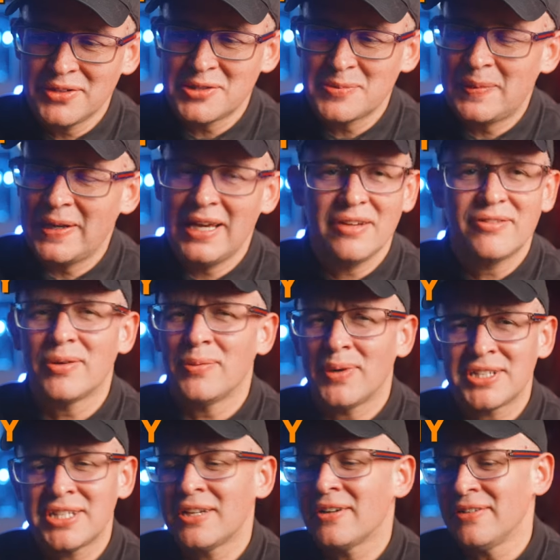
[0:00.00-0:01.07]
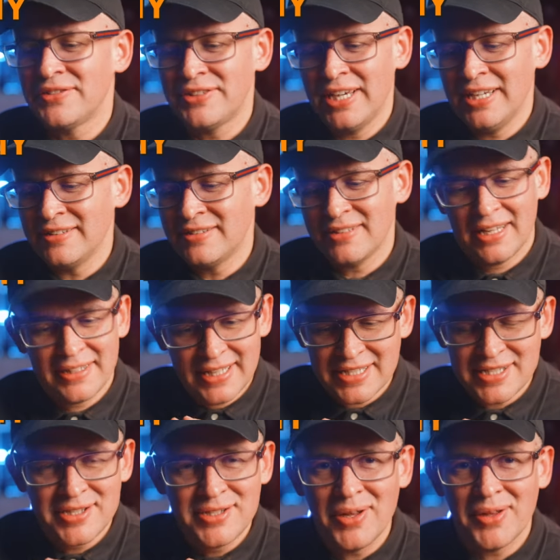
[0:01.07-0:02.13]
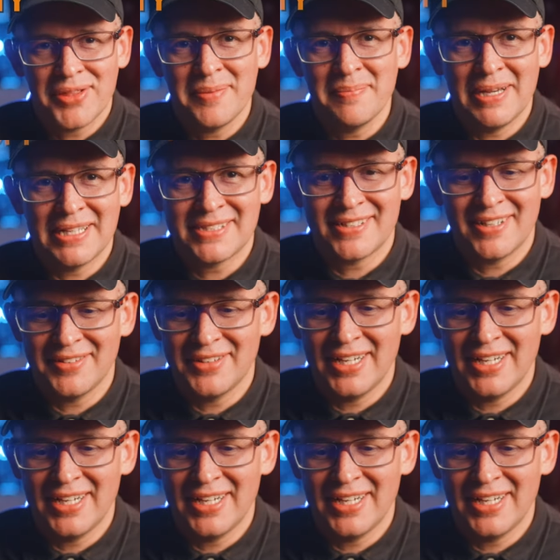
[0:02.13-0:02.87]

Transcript: display for watching content. There's nothing better out